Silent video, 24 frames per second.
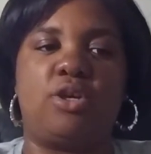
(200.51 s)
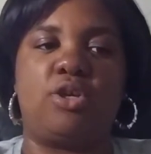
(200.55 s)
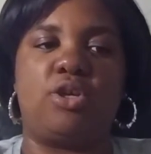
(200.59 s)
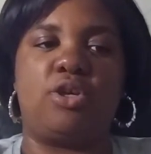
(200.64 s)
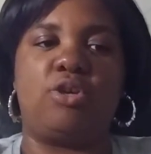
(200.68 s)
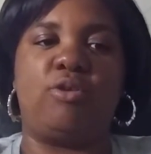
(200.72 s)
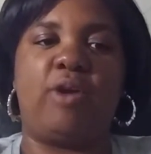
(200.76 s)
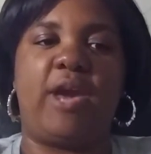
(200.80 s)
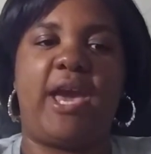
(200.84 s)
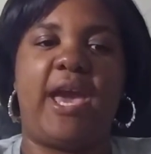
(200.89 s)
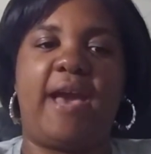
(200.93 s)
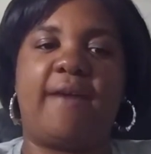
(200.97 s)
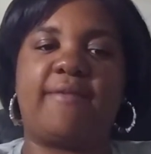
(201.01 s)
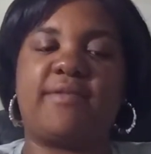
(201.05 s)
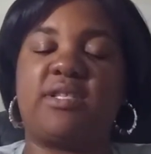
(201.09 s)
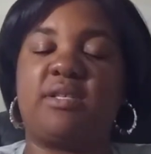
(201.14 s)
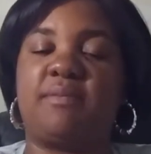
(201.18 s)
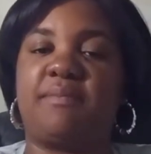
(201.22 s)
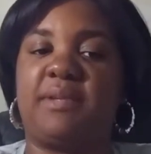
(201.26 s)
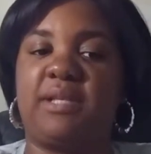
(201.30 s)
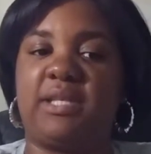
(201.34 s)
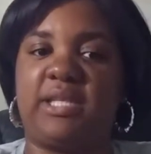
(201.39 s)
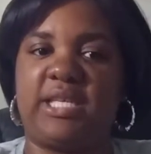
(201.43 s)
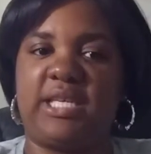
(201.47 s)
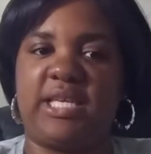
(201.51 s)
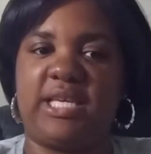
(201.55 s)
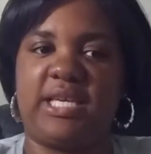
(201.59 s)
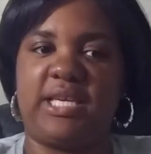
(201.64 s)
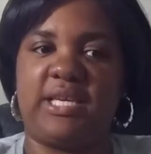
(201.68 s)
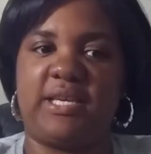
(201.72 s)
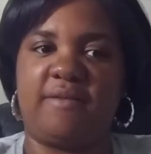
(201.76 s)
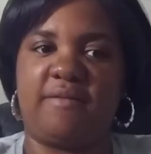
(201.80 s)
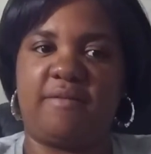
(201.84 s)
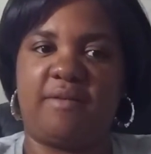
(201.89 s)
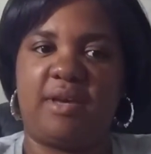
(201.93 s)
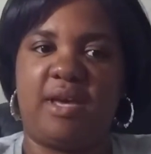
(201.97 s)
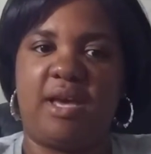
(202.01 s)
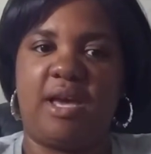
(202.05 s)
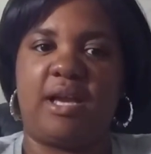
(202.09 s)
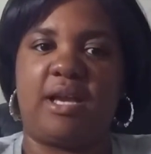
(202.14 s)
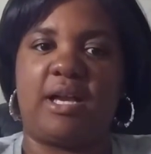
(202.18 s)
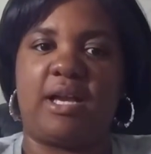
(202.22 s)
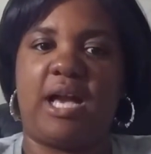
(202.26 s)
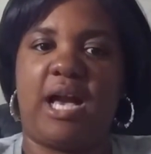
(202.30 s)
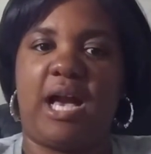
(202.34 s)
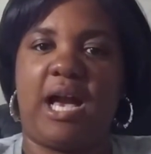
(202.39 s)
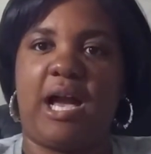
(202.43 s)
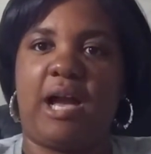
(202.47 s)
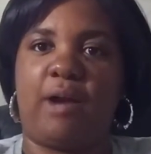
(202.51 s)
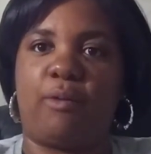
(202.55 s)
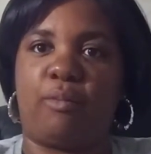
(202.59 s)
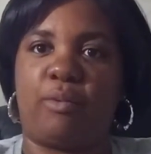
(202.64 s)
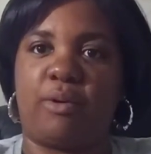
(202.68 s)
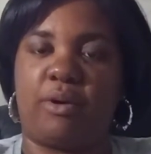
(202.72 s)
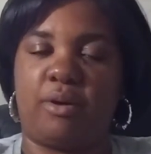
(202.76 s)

you have to believe God